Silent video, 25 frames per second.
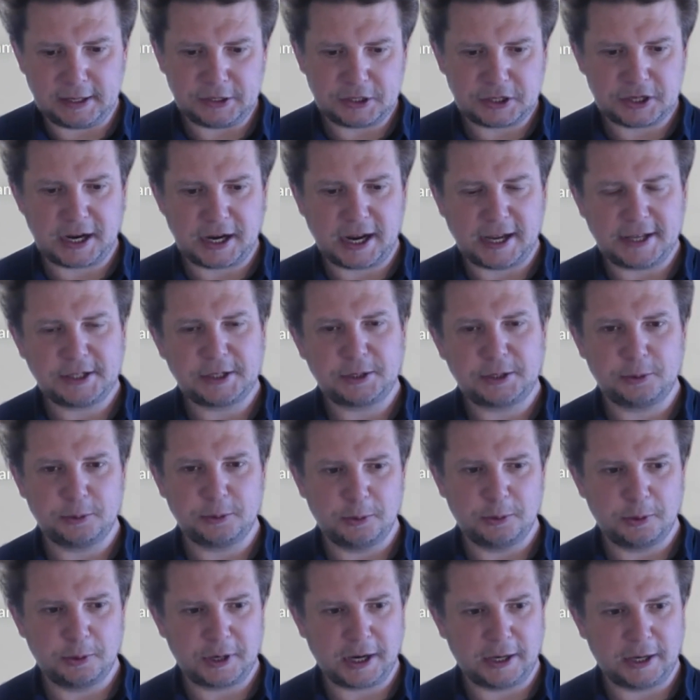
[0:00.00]
tries
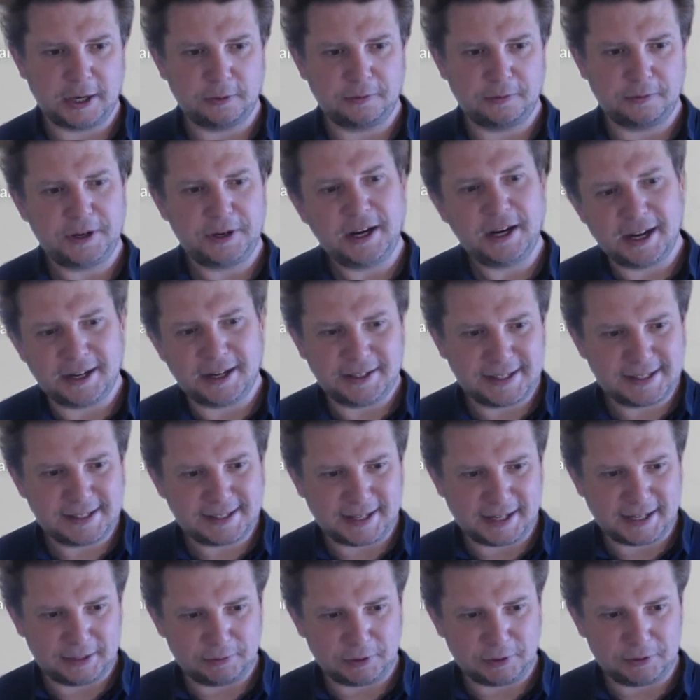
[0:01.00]
to kind of really
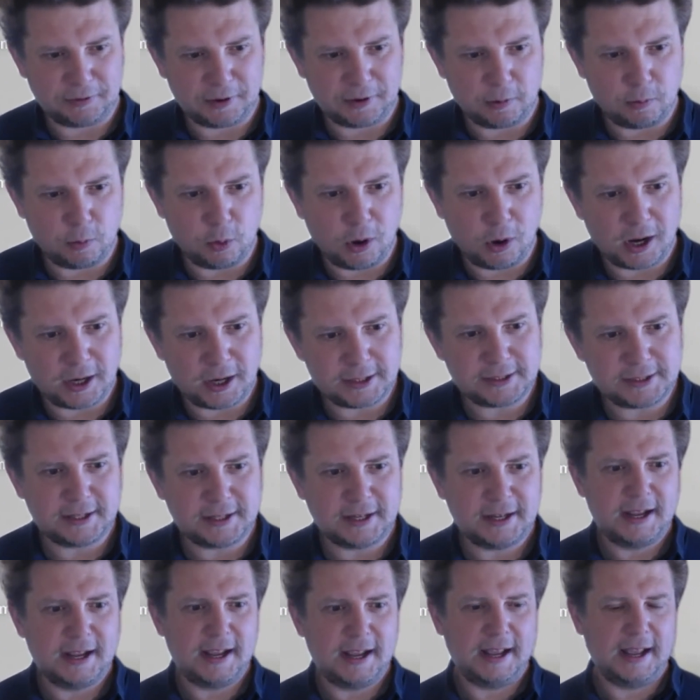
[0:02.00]
understand what we want.
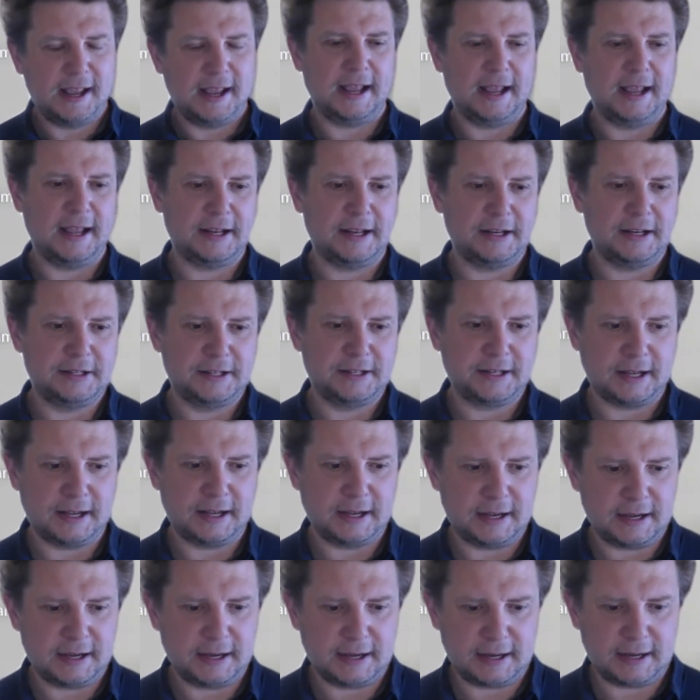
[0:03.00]
And
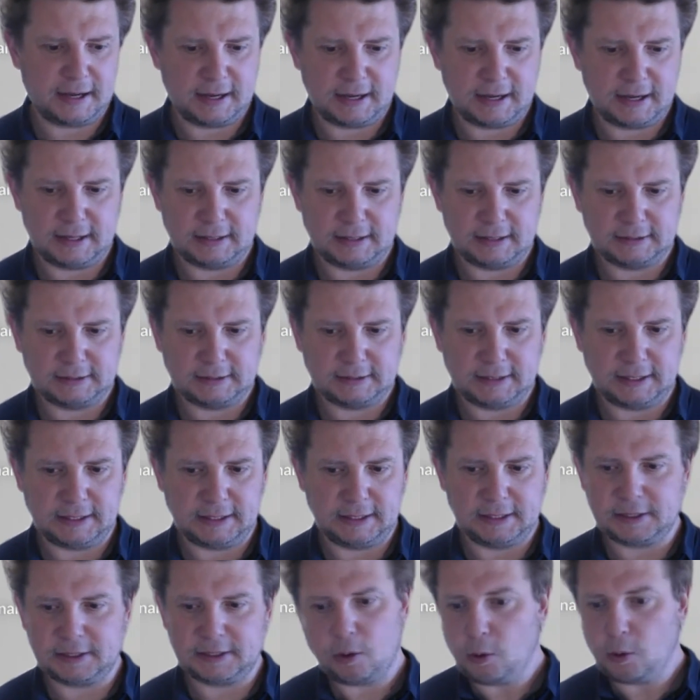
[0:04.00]

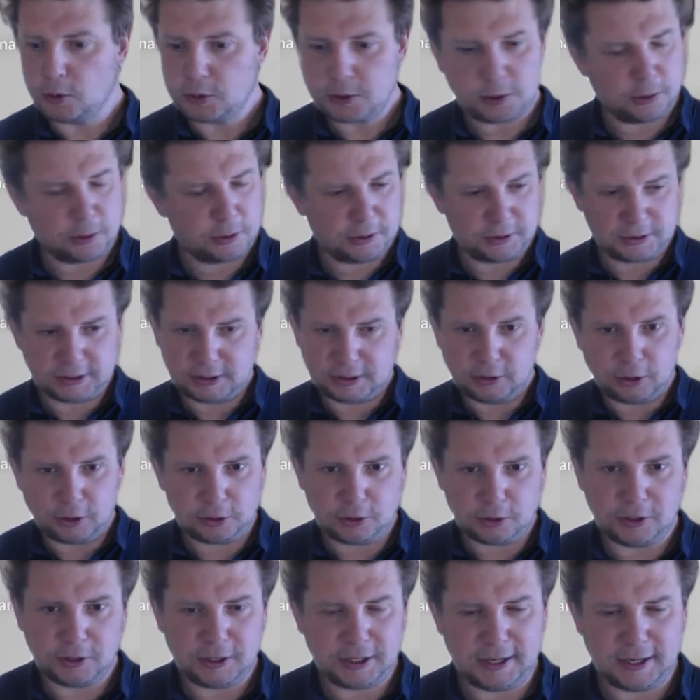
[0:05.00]
it's
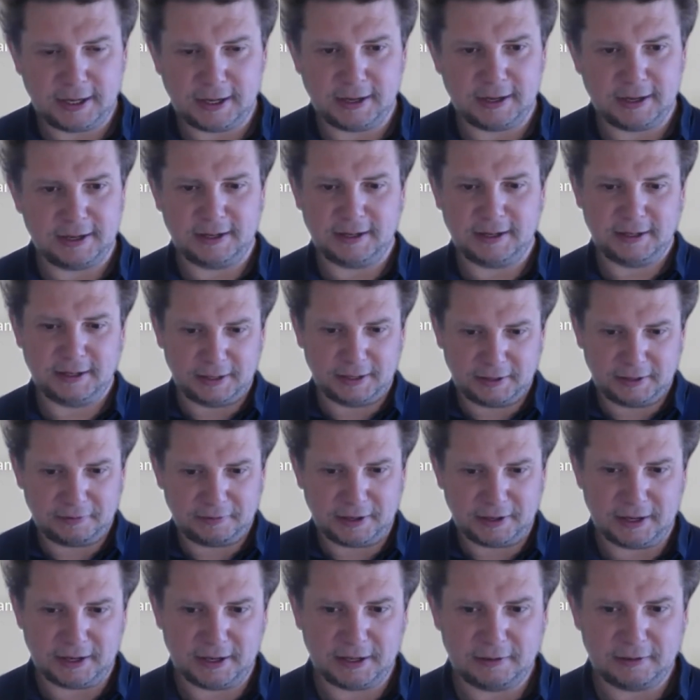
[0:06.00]
not only in
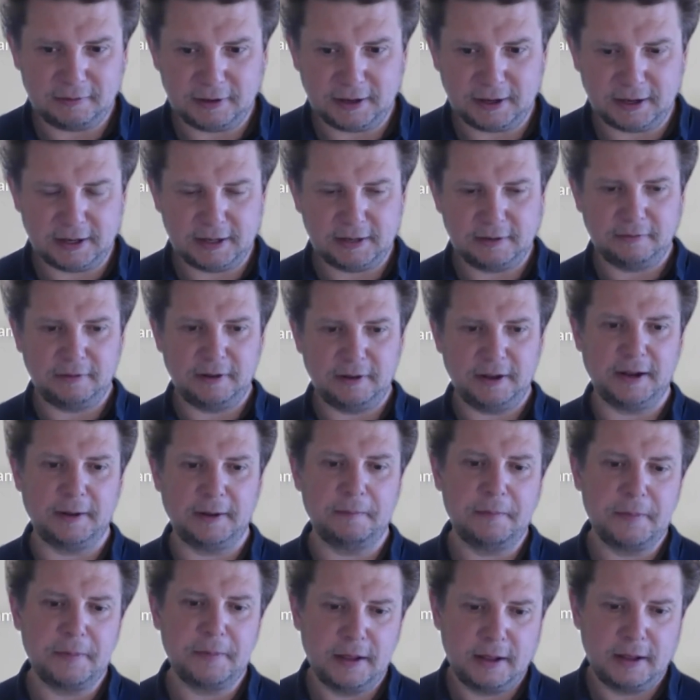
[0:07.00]

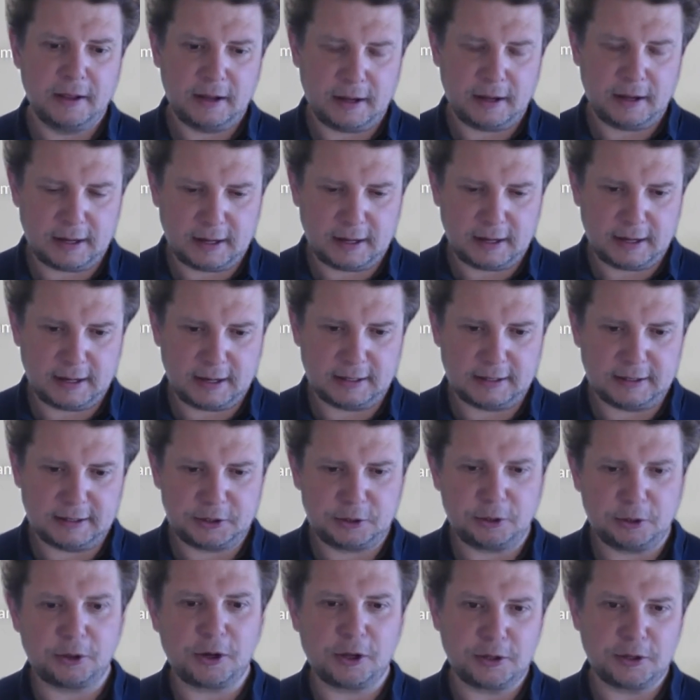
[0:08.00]
the
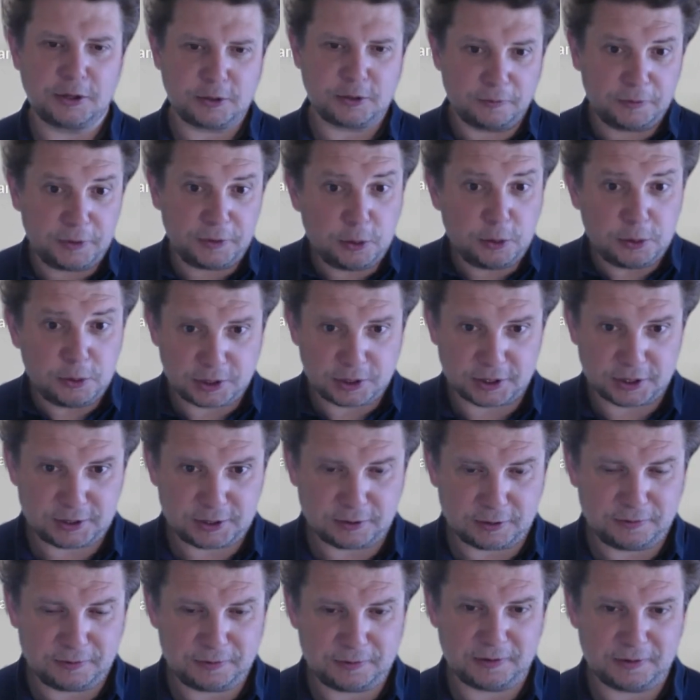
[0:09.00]
circles of
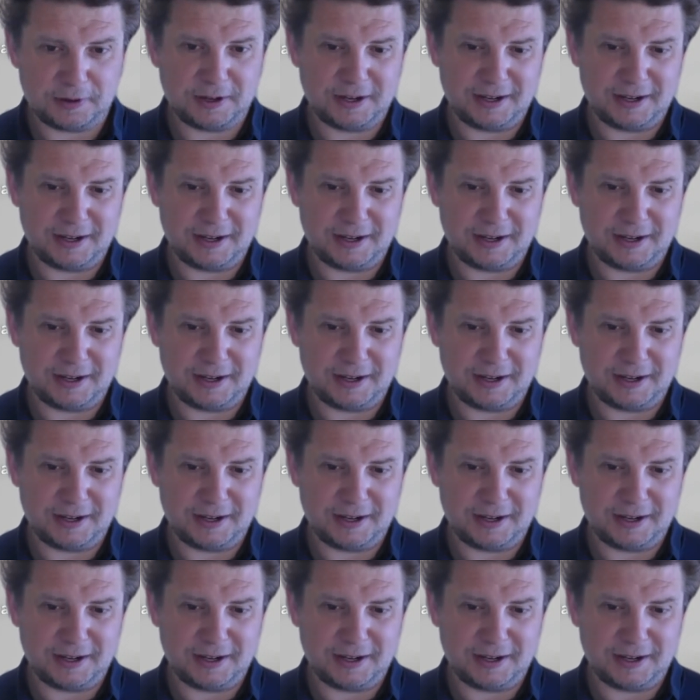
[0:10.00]
users of